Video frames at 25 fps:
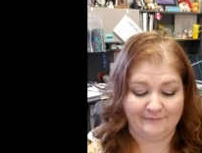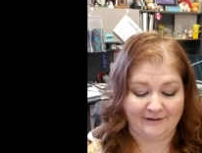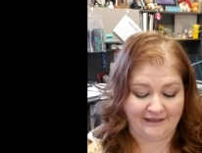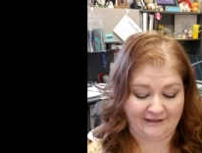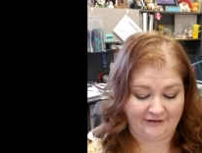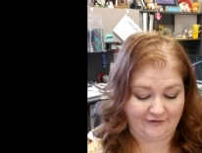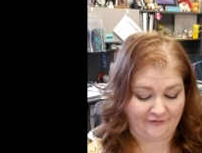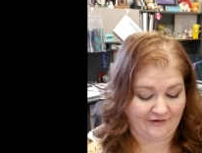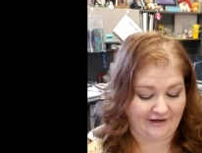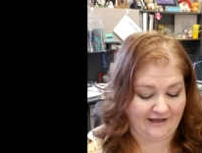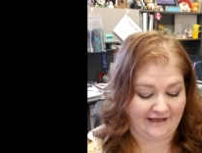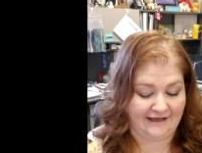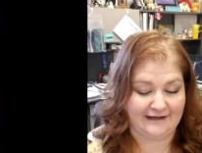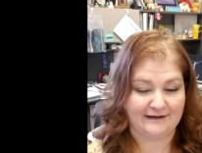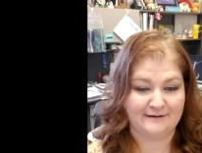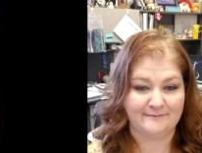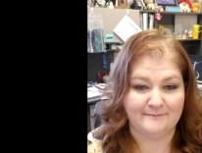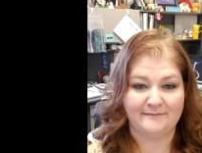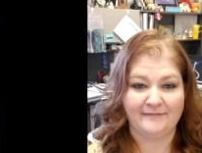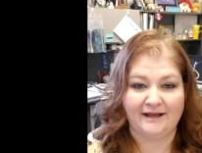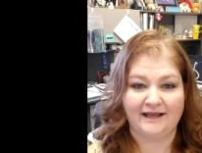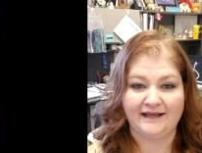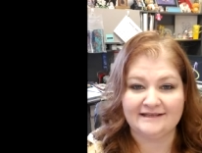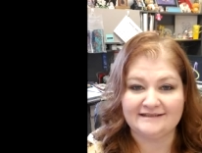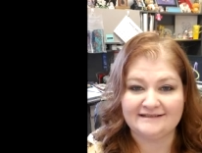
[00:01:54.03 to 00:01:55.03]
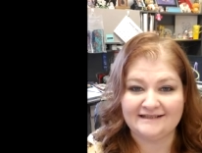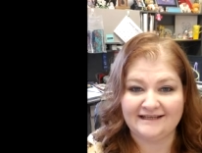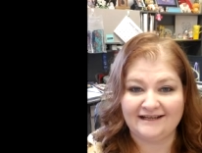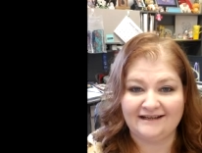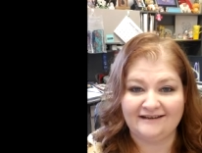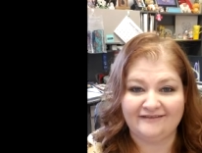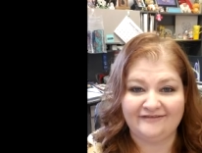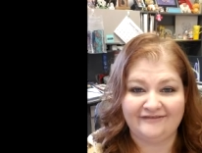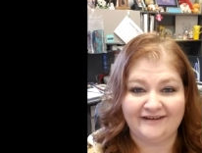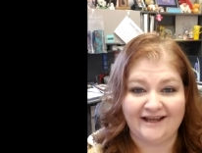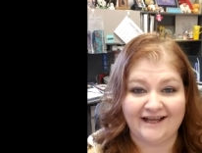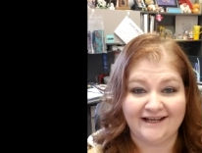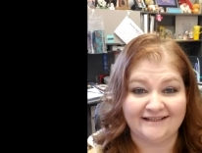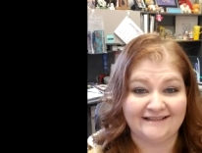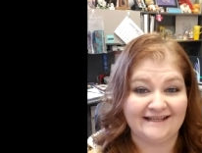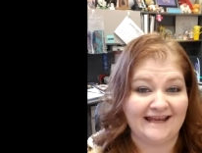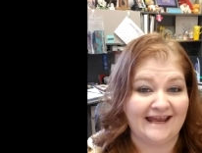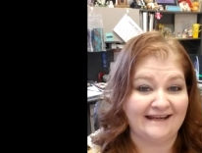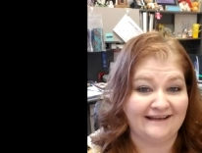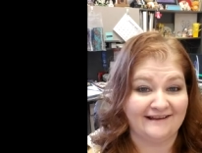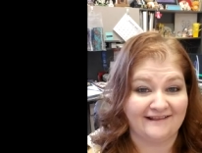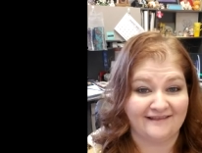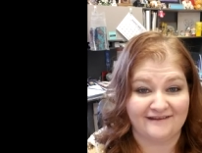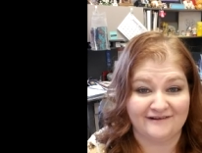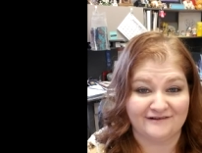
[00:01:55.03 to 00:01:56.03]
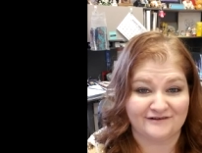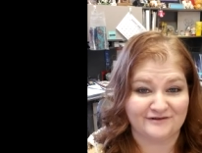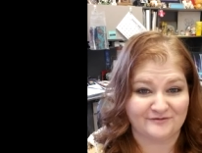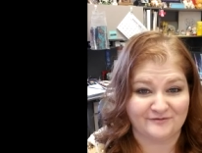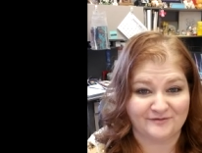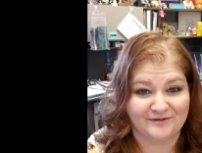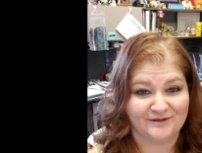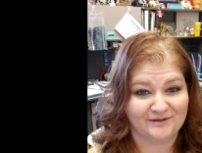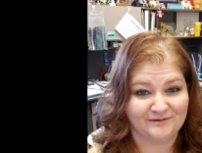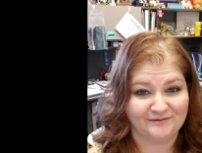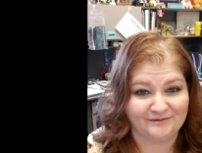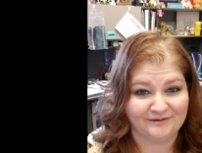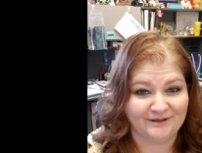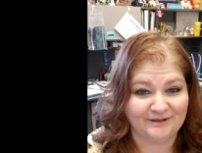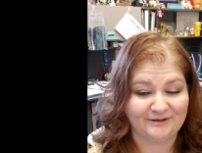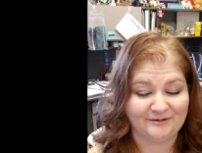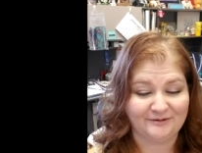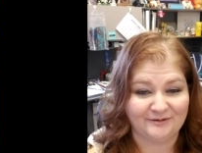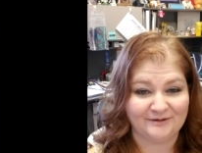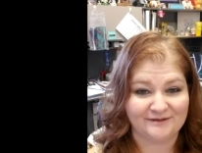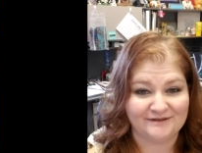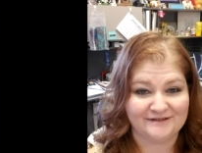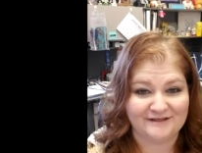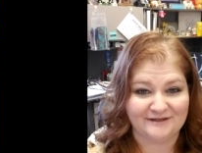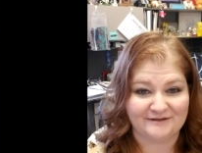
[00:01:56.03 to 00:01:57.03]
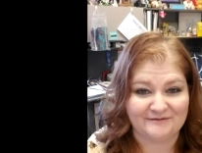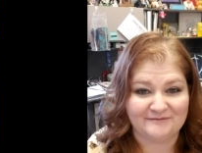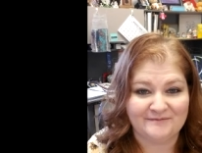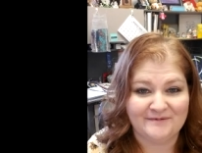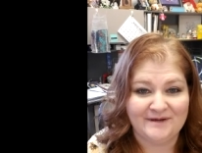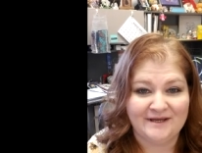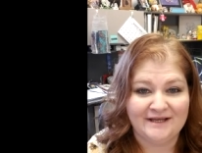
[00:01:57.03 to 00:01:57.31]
and you get an amazing effect and it looks really, really cool too.